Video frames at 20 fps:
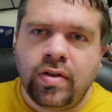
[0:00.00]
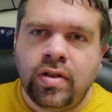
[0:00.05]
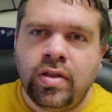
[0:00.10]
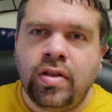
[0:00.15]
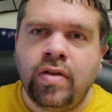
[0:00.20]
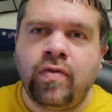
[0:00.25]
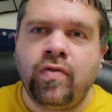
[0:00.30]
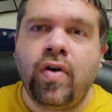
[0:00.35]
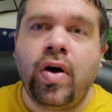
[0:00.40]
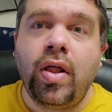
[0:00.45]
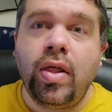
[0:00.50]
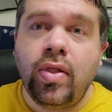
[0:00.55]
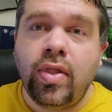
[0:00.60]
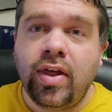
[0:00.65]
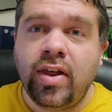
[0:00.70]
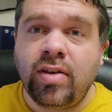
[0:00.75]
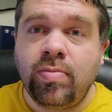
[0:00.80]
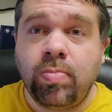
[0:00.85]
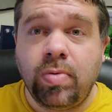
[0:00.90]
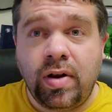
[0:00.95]
to follow
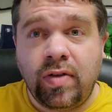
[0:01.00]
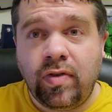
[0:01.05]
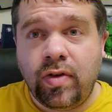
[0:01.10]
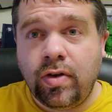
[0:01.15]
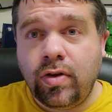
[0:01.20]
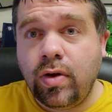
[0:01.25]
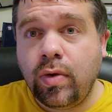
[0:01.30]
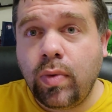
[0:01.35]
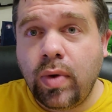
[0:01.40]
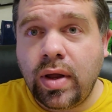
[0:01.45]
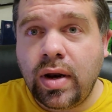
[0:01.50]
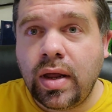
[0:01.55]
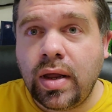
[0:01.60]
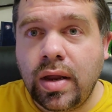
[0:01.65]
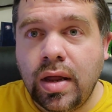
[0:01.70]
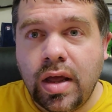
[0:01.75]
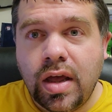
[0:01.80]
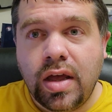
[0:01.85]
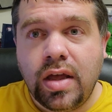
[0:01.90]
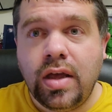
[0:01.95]
this. But if you do read
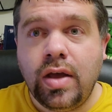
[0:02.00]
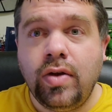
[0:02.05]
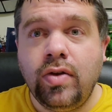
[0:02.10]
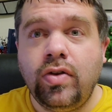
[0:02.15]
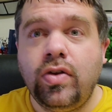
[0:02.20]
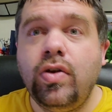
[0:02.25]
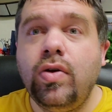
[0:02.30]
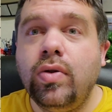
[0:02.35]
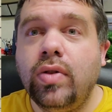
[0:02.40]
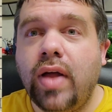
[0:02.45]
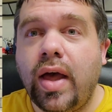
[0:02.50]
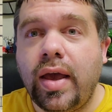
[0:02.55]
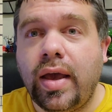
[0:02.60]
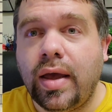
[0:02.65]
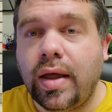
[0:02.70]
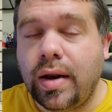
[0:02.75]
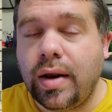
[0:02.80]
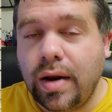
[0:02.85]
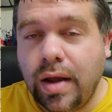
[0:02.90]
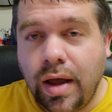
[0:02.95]
it, you do like
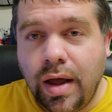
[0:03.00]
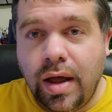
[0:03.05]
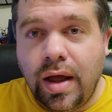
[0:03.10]
it,